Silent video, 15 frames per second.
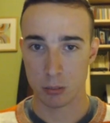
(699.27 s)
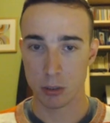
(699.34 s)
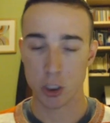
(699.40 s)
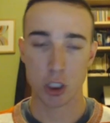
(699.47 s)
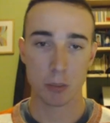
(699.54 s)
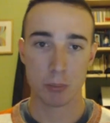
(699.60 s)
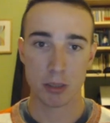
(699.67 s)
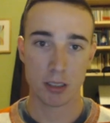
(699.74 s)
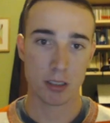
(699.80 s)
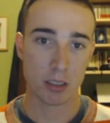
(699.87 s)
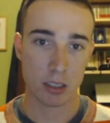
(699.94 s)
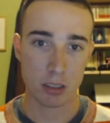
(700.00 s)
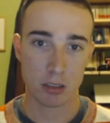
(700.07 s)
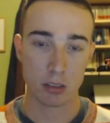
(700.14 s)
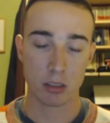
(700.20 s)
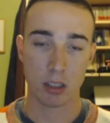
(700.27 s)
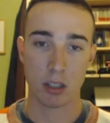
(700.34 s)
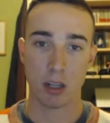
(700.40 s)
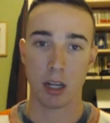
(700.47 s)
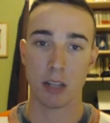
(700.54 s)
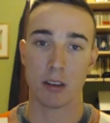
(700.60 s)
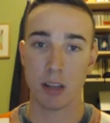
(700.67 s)
bishop is
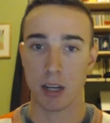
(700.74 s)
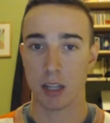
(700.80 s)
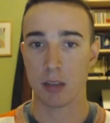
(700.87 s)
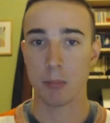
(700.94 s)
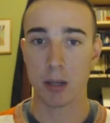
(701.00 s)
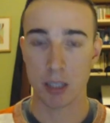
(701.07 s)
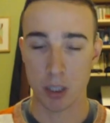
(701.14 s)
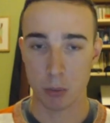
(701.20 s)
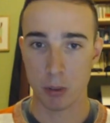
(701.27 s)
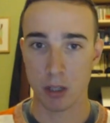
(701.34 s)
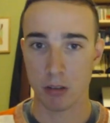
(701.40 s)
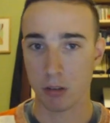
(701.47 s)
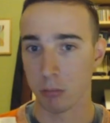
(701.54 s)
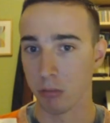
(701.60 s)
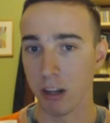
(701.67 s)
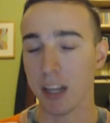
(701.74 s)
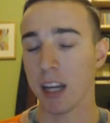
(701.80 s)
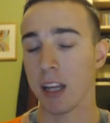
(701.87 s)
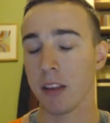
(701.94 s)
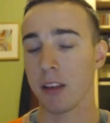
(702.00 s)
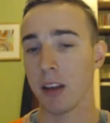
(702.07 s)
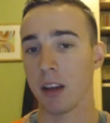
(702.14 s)
attacked by the queen, so black
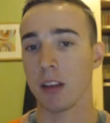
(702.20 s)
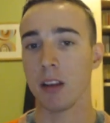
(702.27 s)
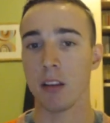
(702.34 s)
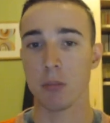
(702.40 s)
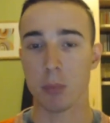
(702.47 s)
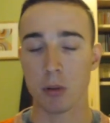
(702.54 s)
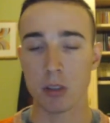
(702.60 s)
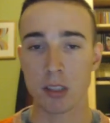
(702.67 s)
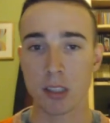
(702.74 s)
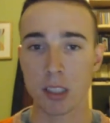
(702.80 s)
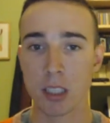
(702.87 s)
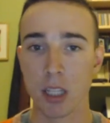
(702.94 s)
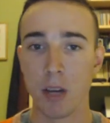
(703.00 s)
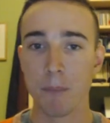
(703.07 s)
can't take these pawns.